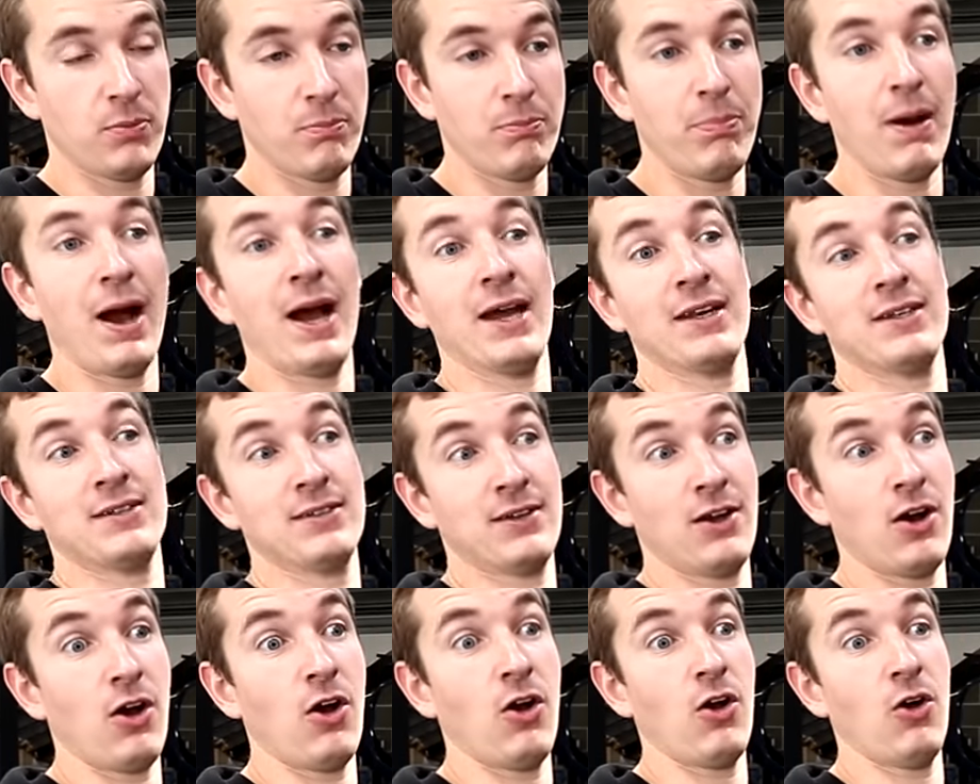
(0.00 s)
bad
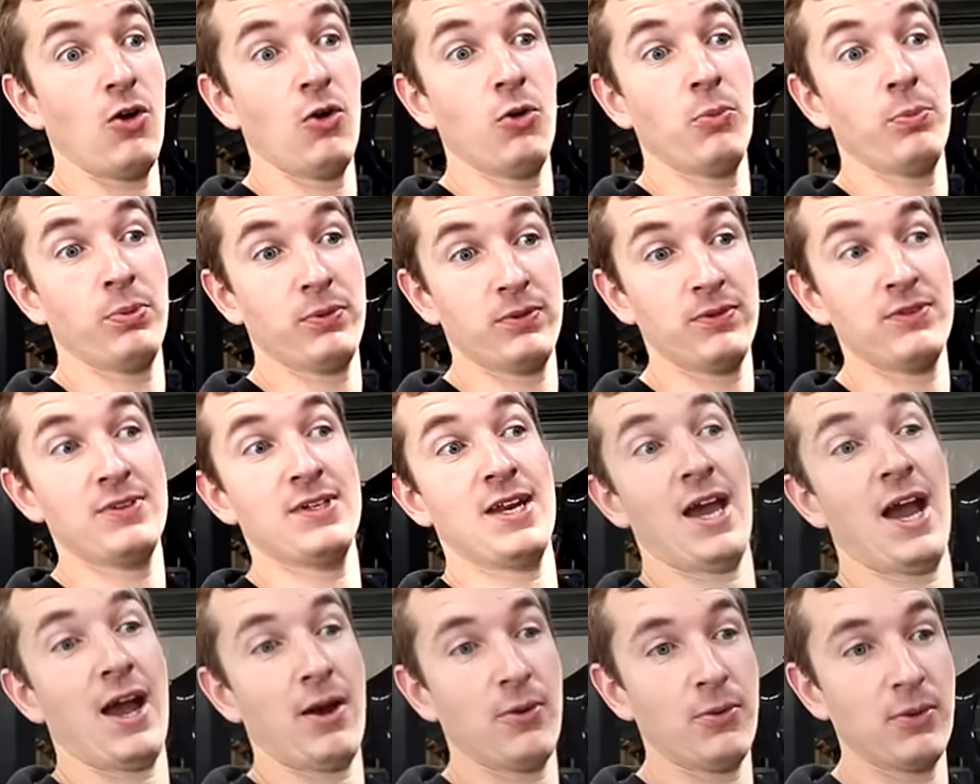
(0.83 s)
up
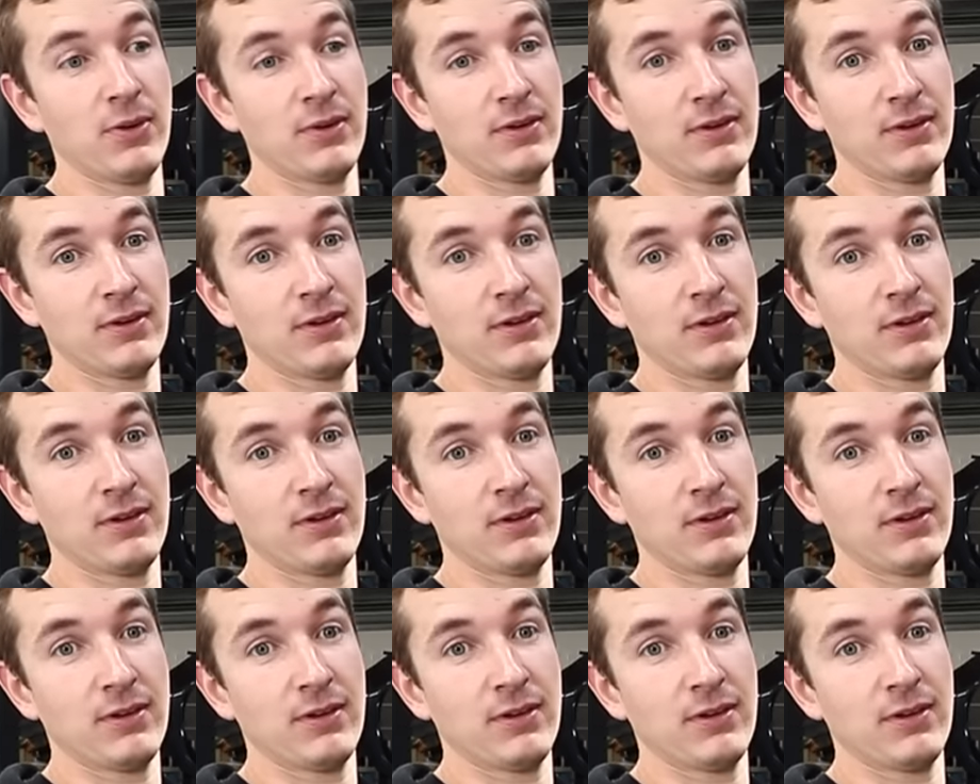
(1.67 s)
now,